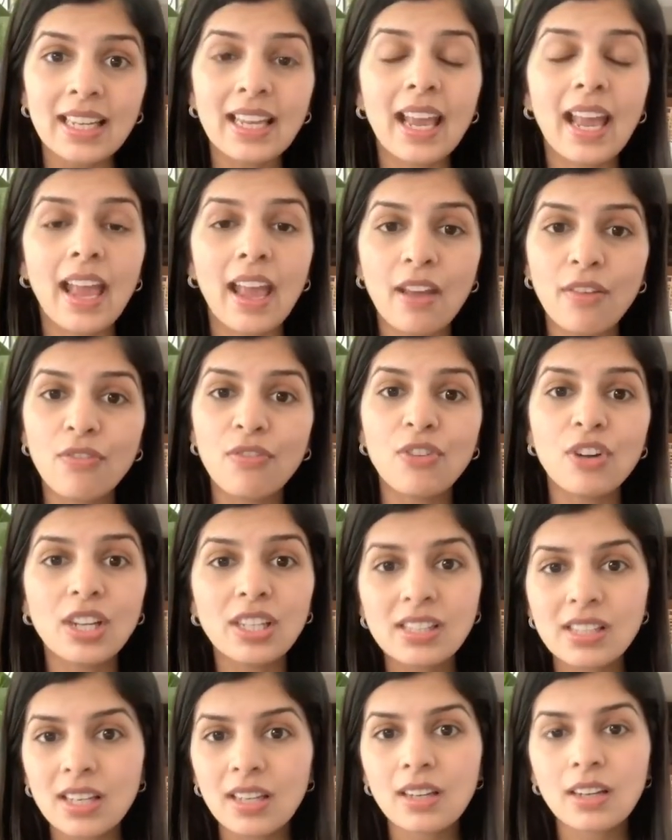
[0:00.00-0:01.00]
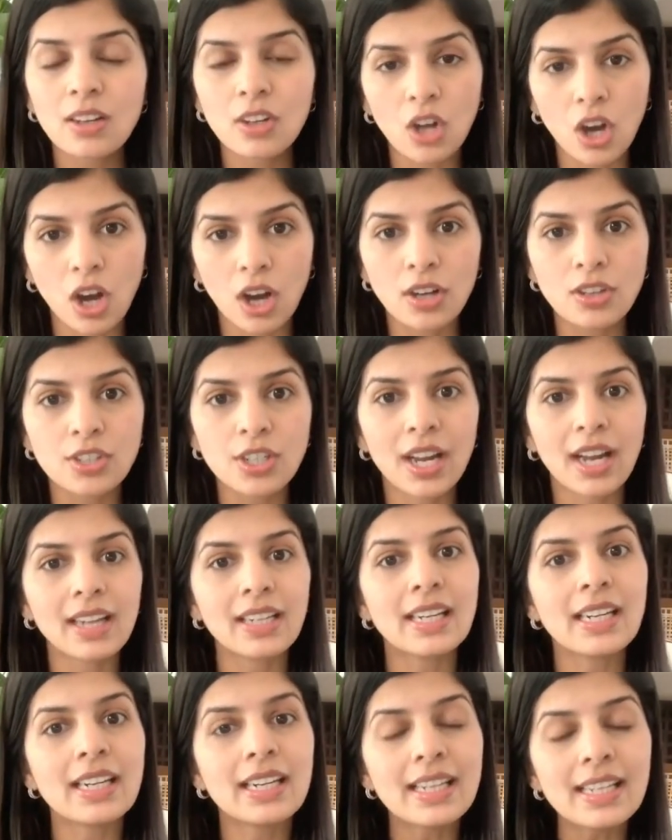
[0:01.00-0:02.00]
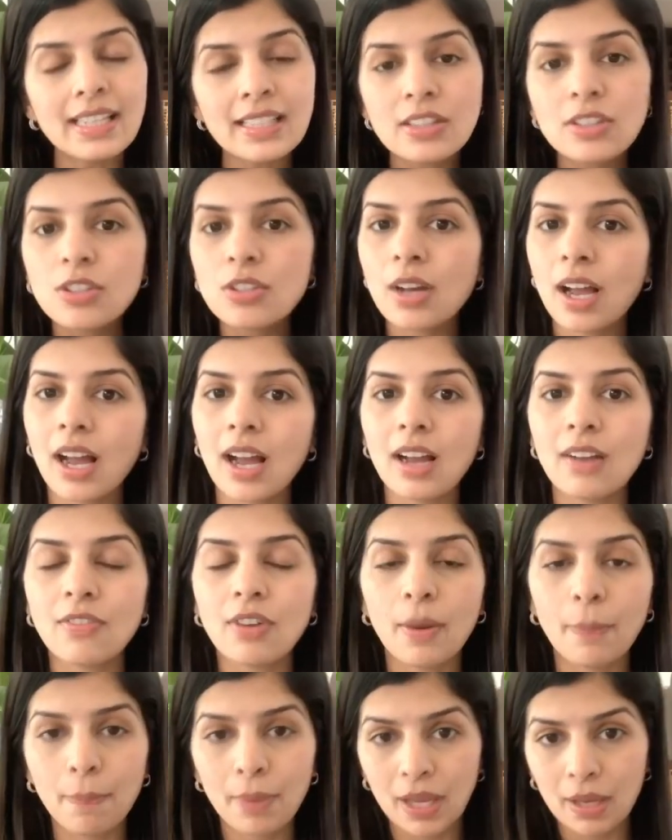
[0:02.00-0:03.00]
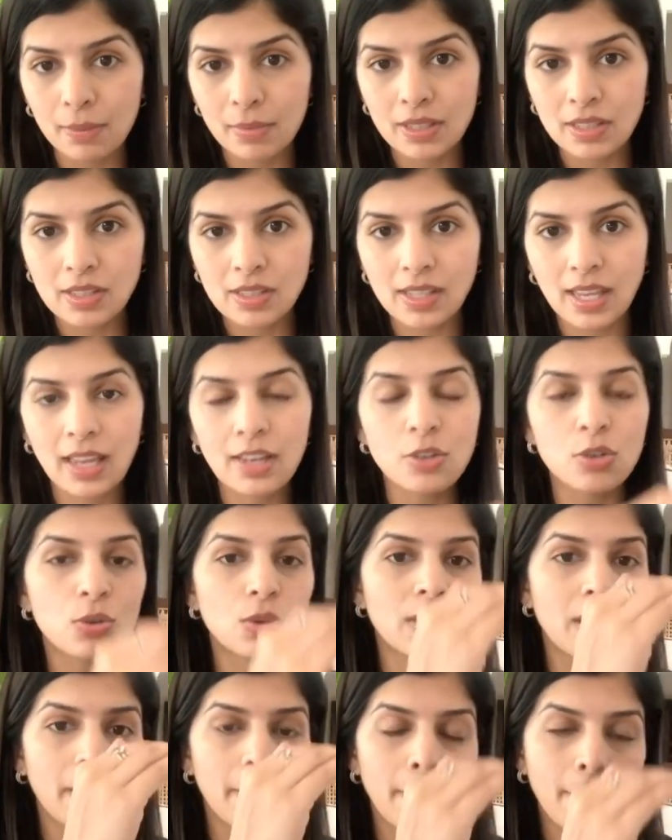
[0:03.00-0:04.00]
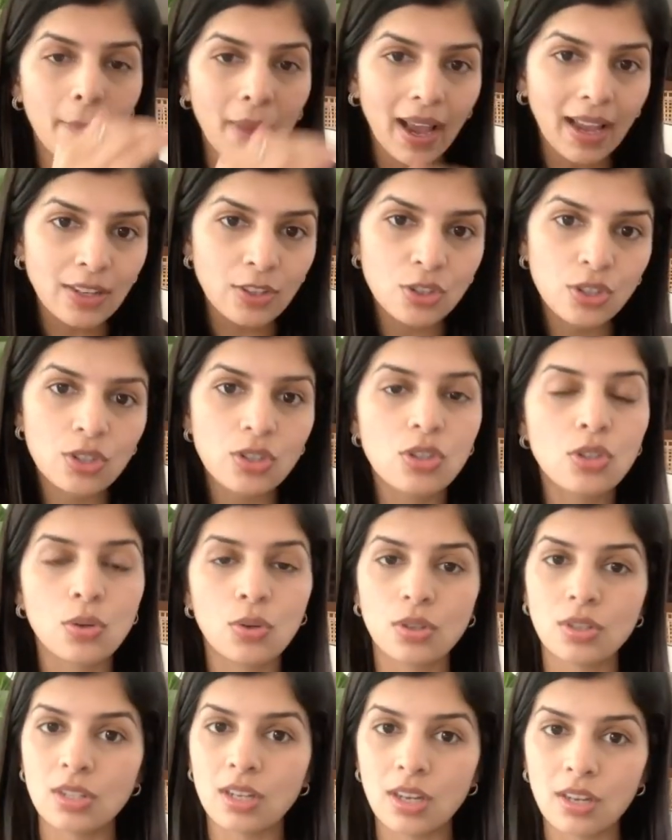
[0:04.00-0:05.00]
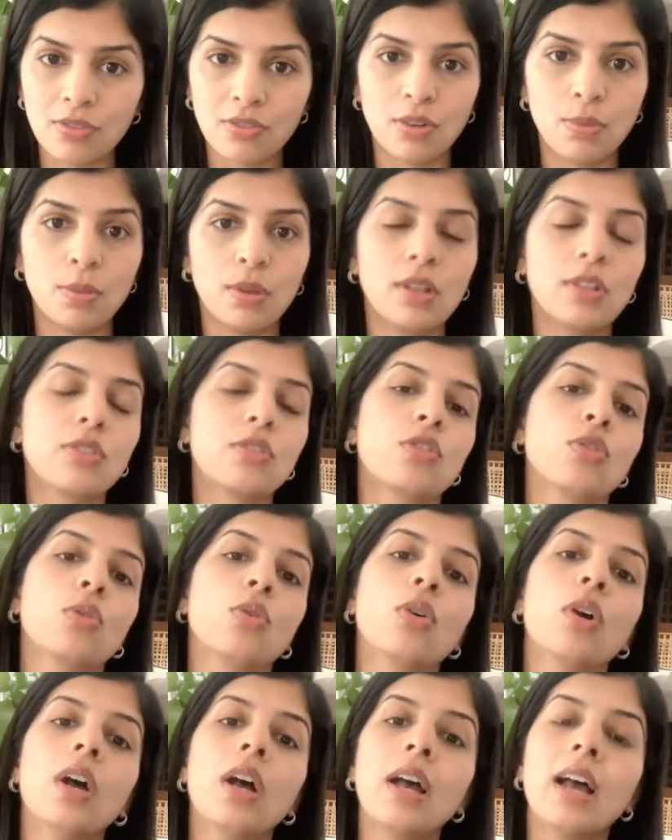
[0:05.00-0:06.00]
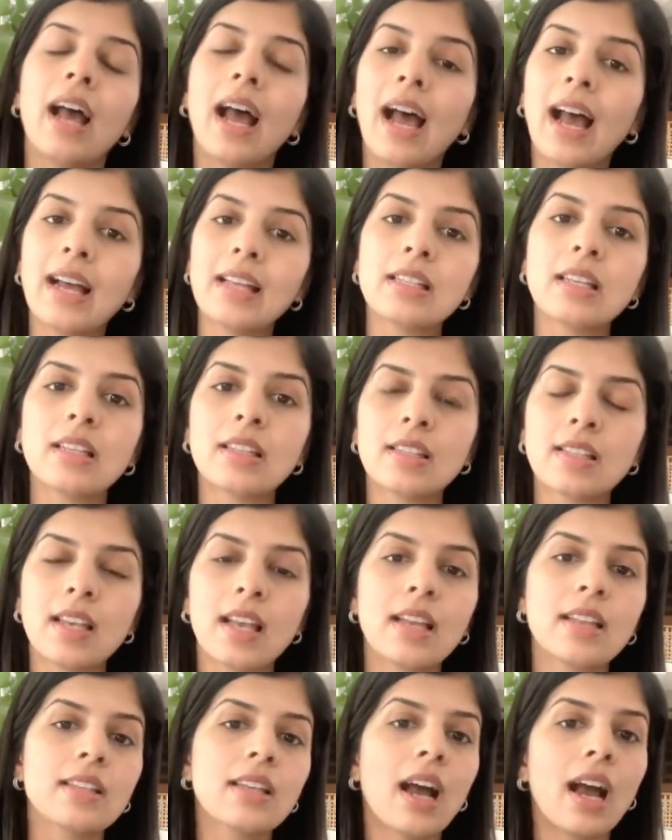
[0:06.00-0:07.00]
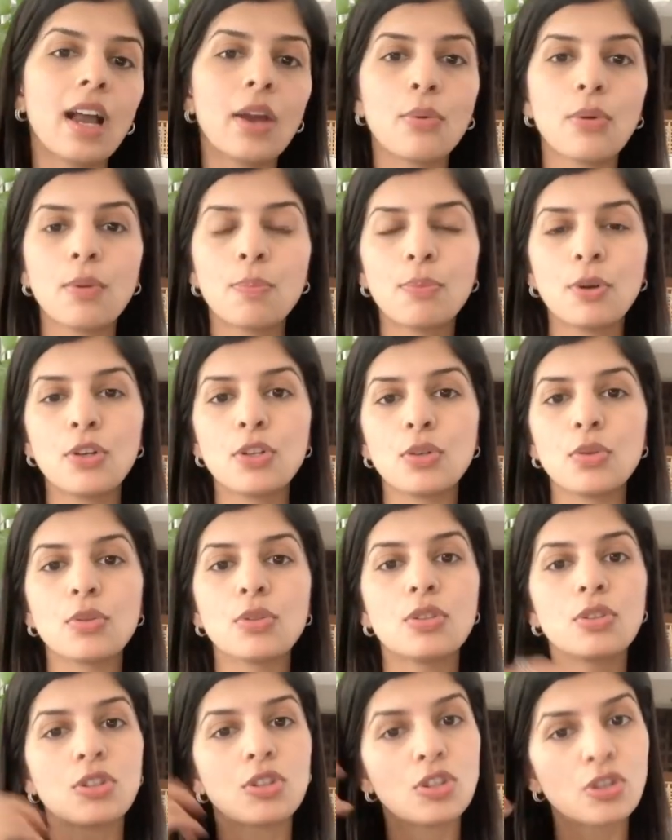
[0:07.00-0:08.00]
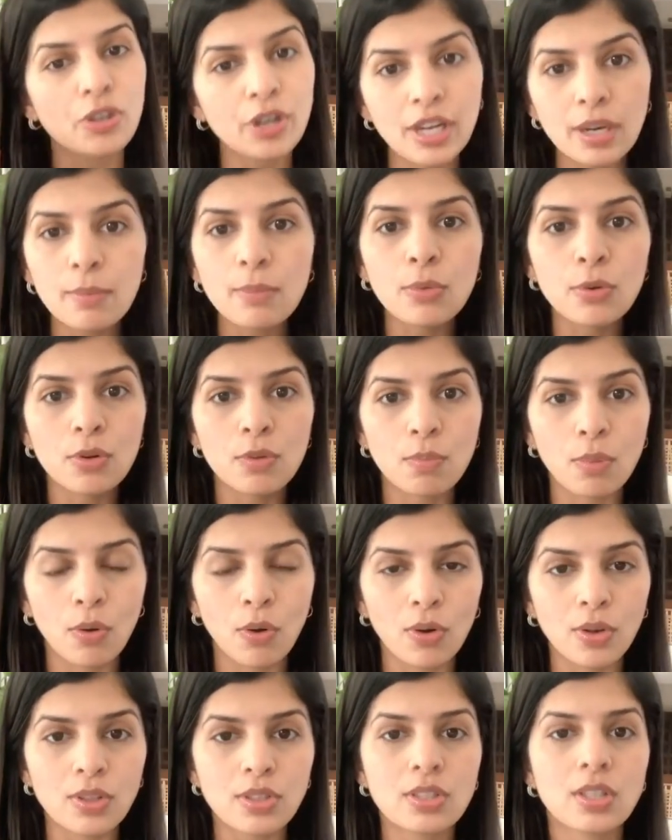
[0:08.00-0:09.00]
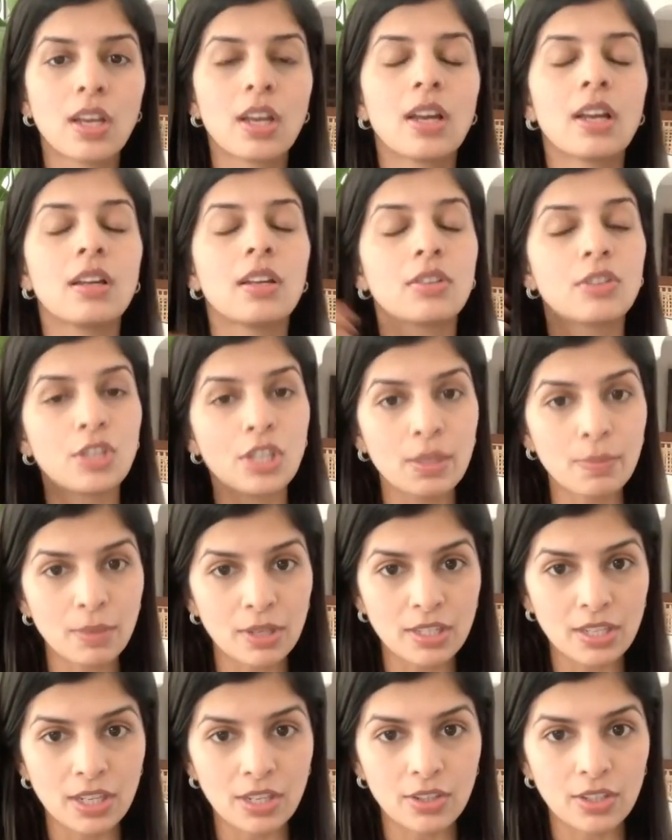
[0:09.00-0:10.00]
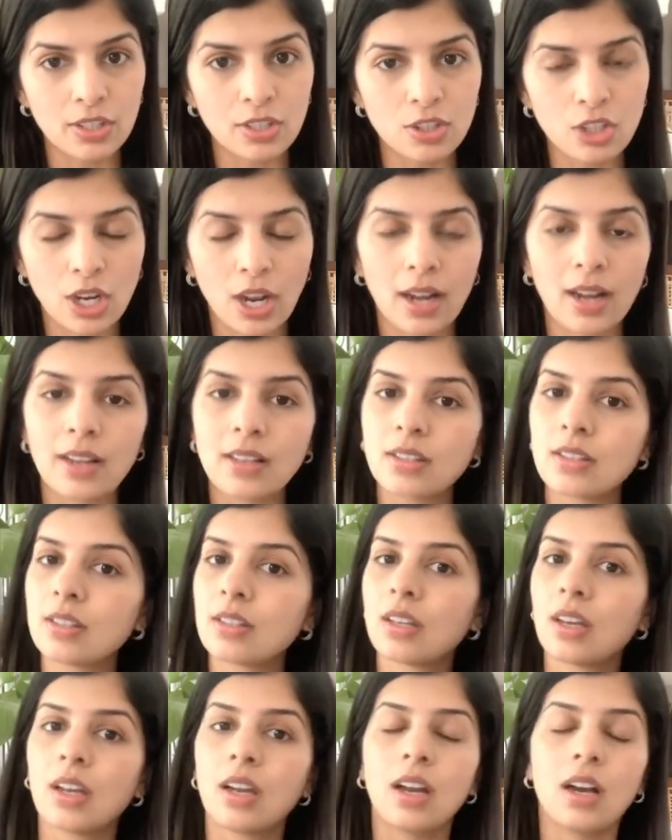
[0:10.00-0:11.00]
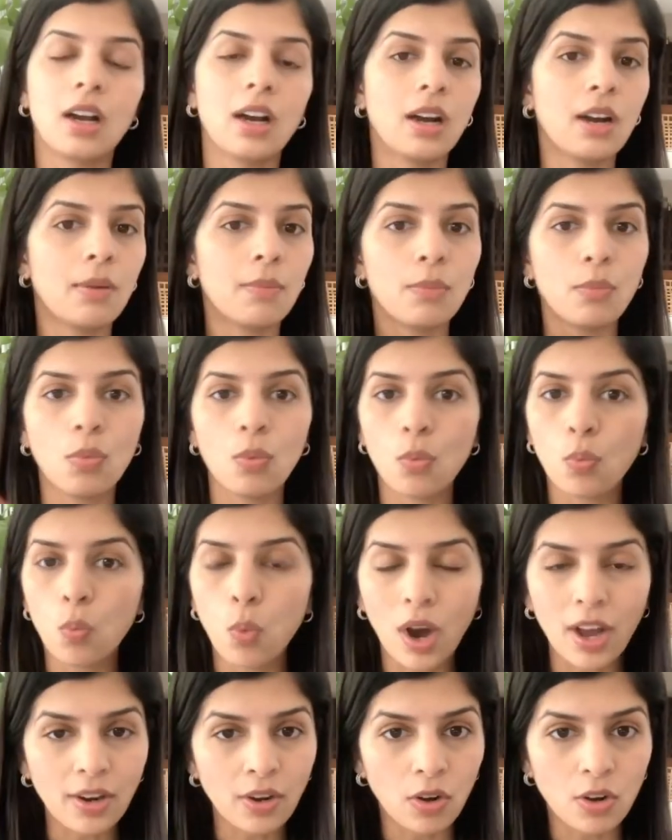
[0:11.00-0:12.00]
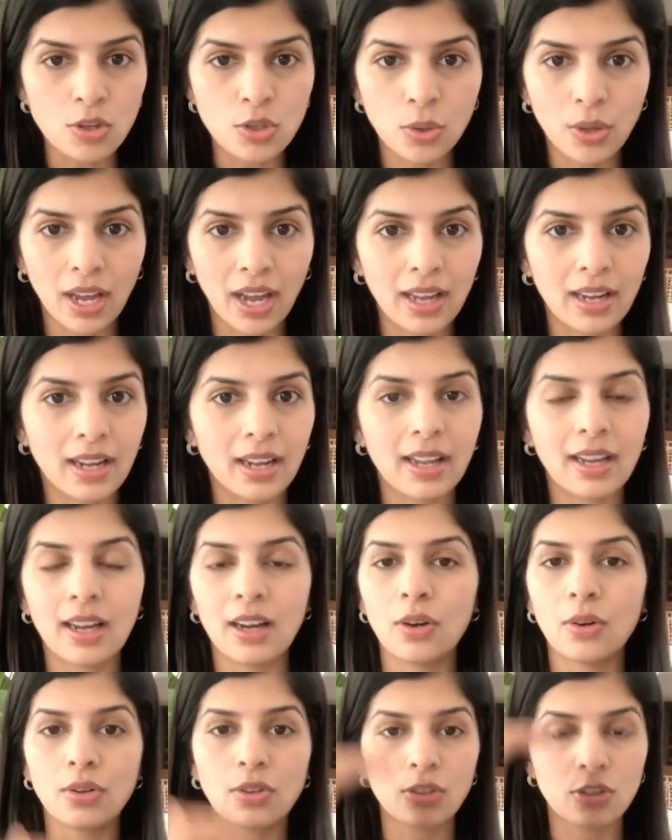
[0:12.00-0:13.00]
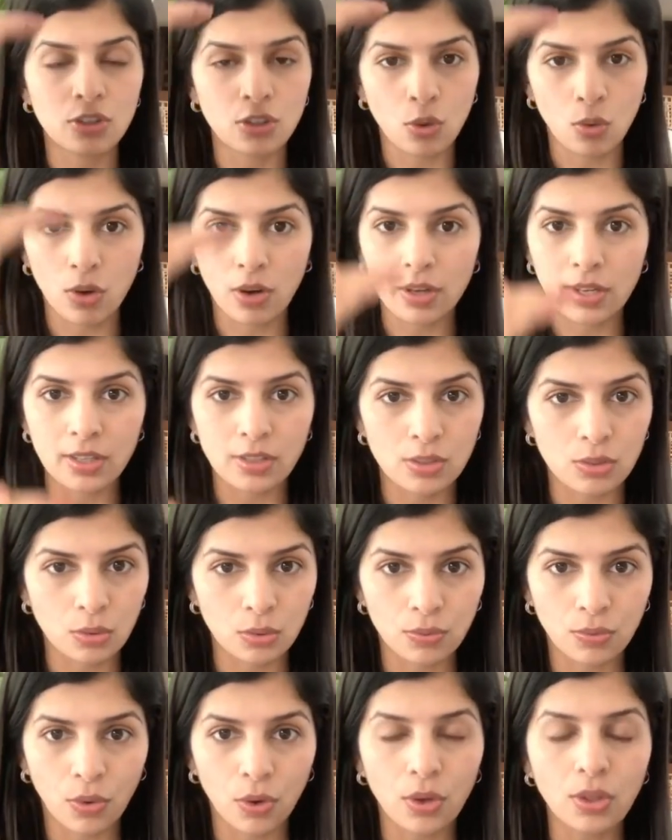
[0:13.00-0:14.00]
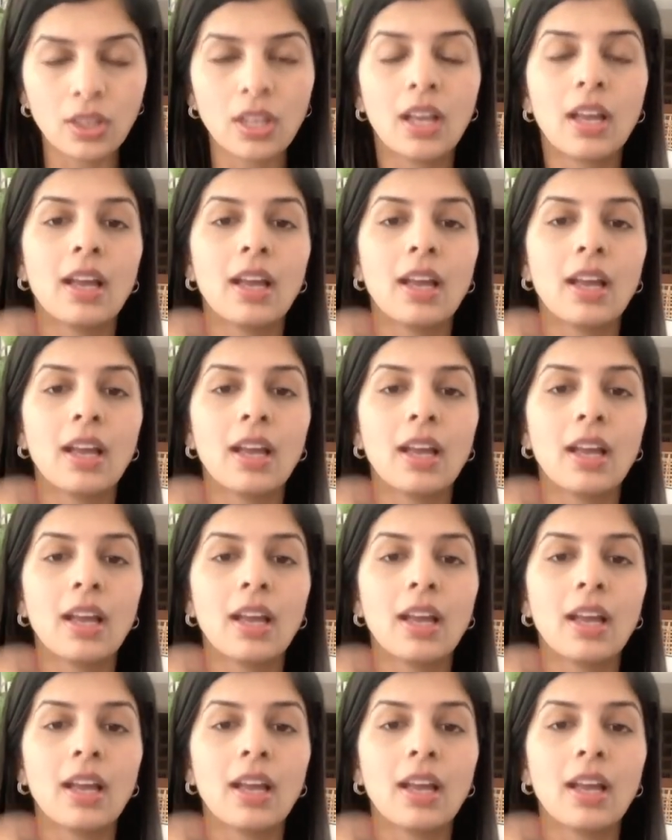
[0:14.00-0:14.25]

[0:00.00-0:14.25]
Every single contract needs to have a payment schedule that matches those deliverables. So as it says, I will produce 3 mood boards, 3 material charts, 1 AutoCAD layout, so on and so forth.